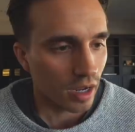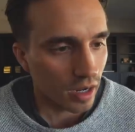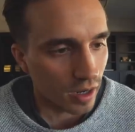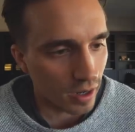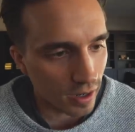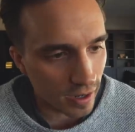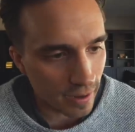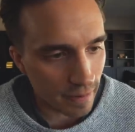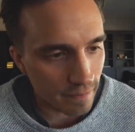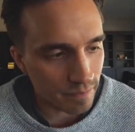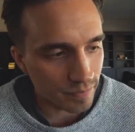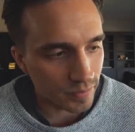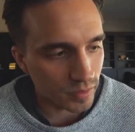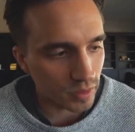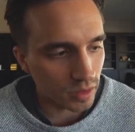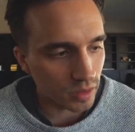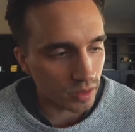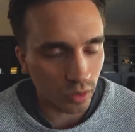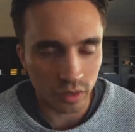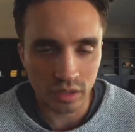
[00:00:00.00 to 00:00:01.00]
um,
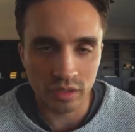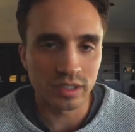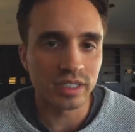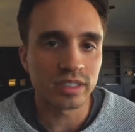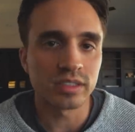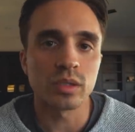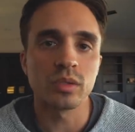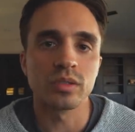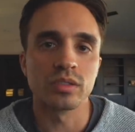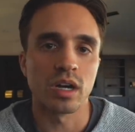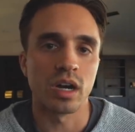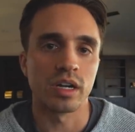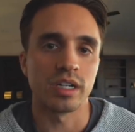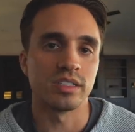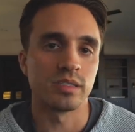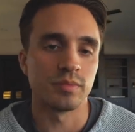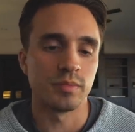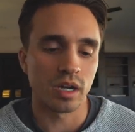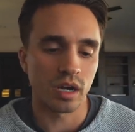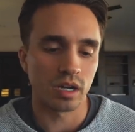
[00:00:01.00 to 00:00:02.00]
you know, the list goes on.
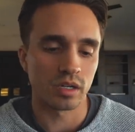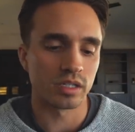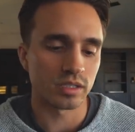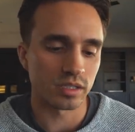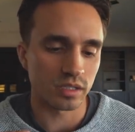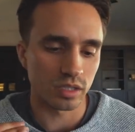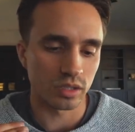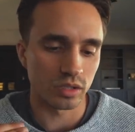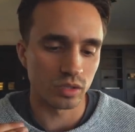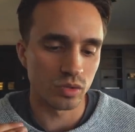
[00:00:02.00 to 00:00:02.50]
And to be honest,